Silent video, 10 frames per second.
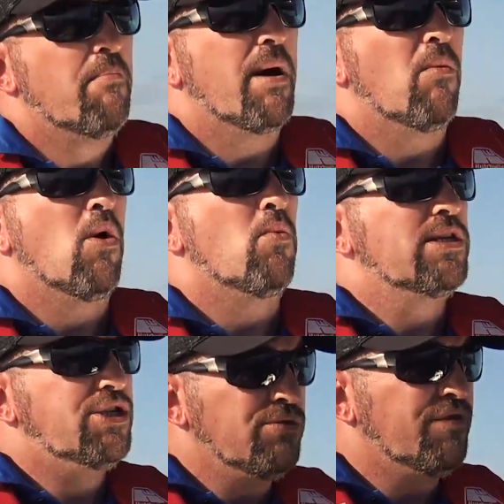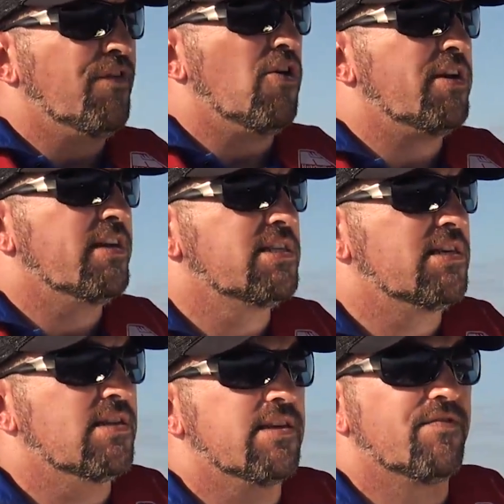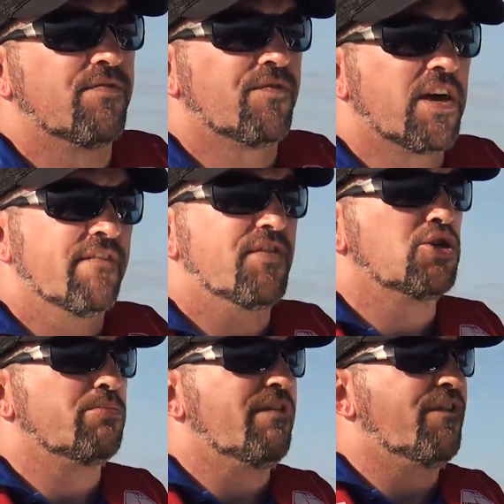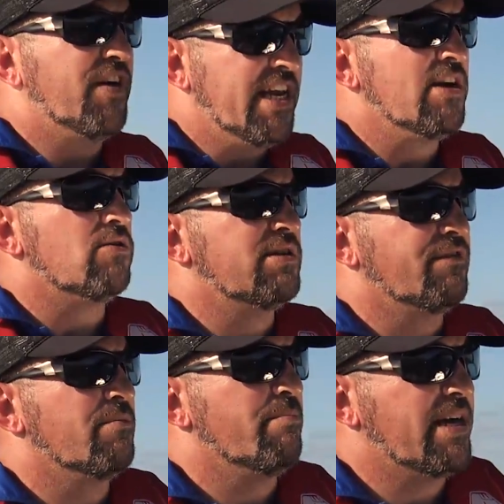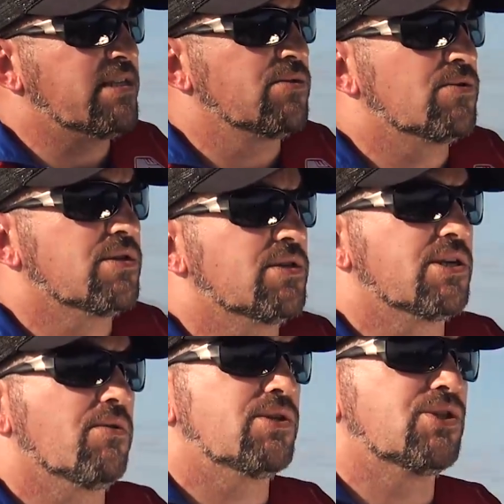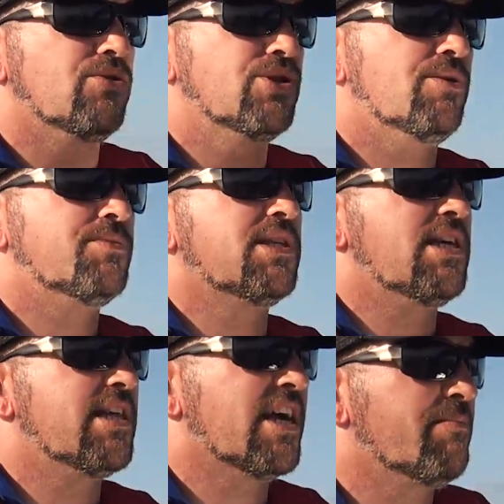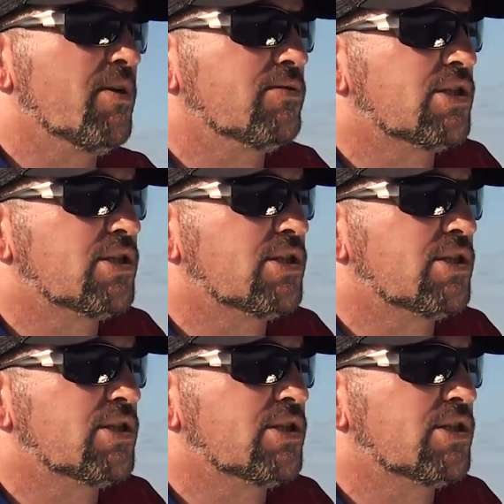but what we do find is that the kingfish will be feeding on different bait sources. So at certain times of the year they can be on